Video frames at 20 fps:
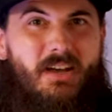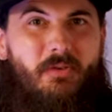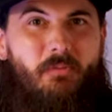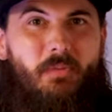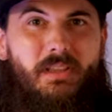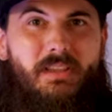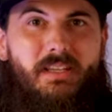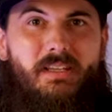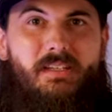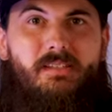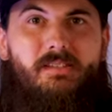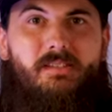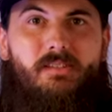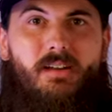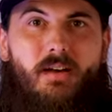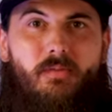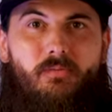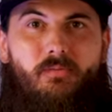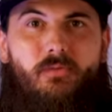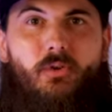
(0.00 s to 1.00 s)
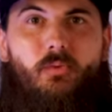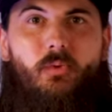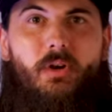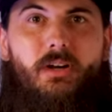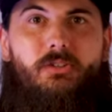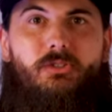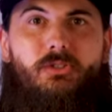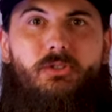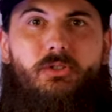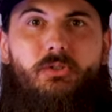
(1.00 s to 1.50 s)
but these S O M
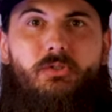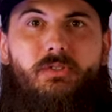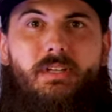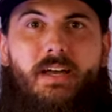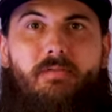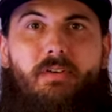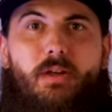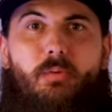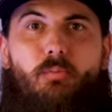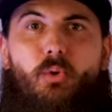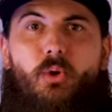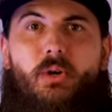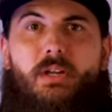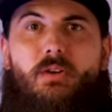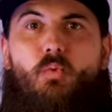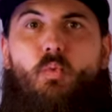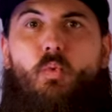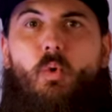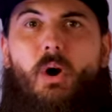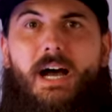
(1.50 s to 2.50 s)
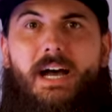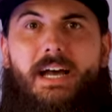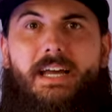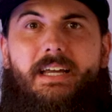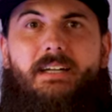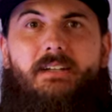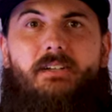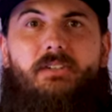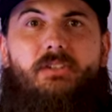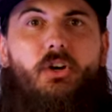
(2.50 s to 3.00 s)
Footwear shoes have a pretty
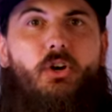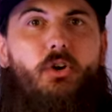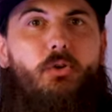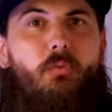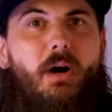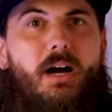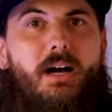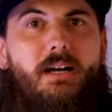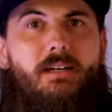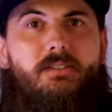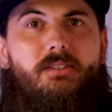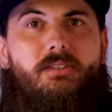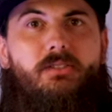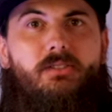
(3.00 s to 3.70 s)
wide toe box,